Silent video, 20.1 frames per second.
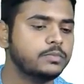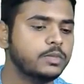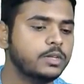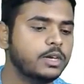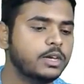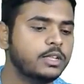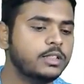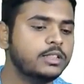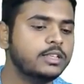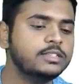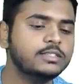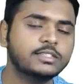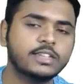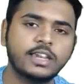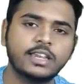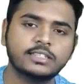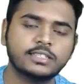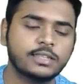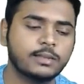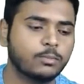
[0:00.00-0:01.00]
In this
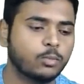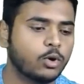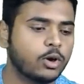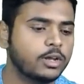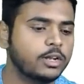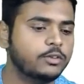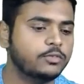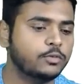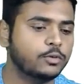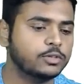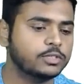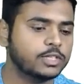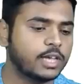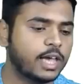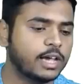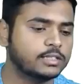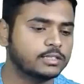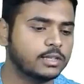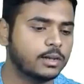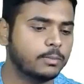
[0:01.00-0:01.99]
case, the buoyant force
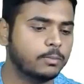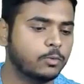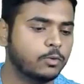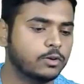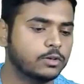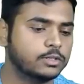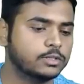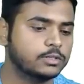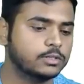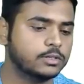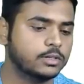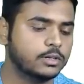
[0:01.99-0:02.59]
acts upwards.